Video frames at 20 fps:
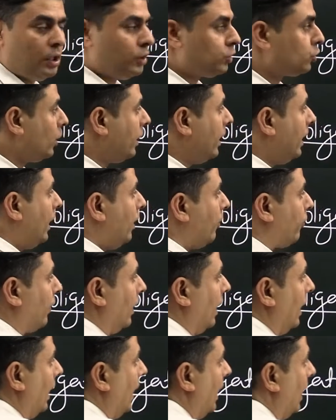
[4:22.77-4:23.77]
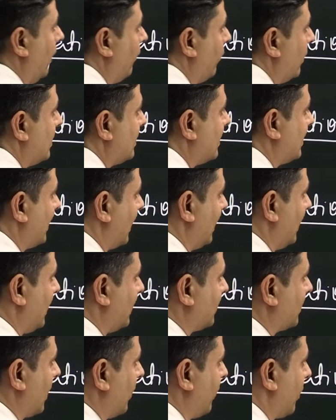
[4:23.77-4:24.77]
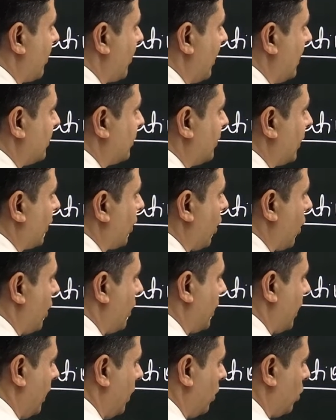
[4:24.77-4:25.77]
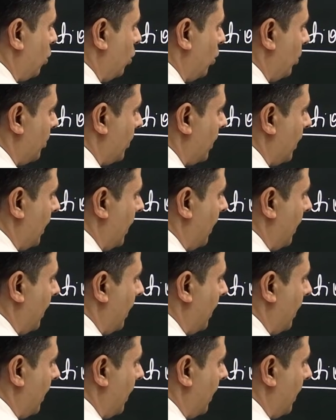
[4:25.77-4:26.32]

So if A will sell this government security to whom?